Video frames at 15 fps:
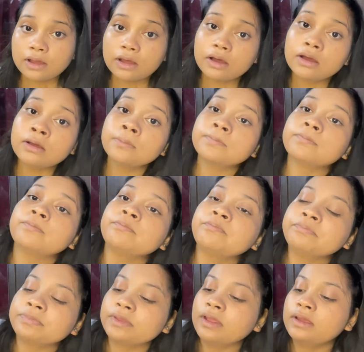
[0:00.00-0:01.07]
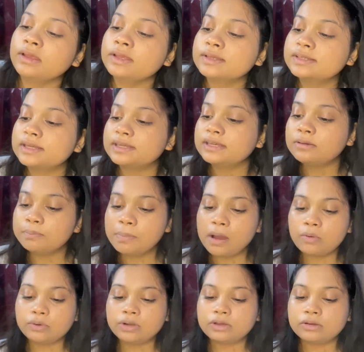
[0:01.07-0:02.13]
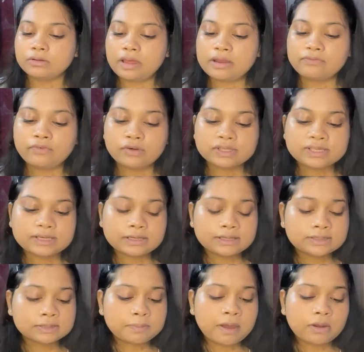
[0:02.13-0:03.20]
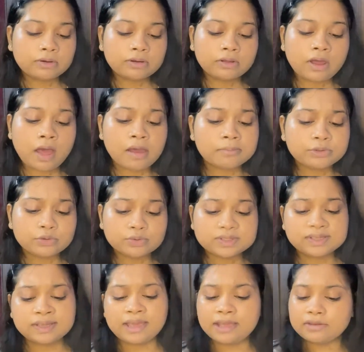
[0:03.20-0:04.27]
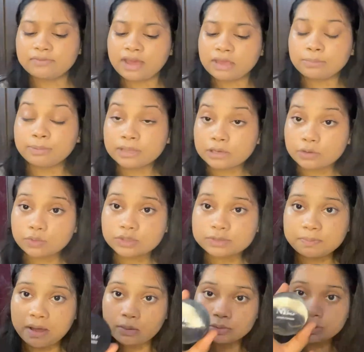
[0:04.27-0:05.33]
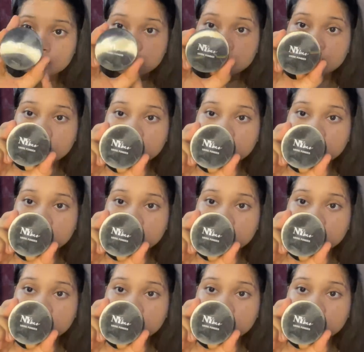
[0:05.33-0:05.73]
a setting powder, and for setting powder I'm using NY Bae loose powder.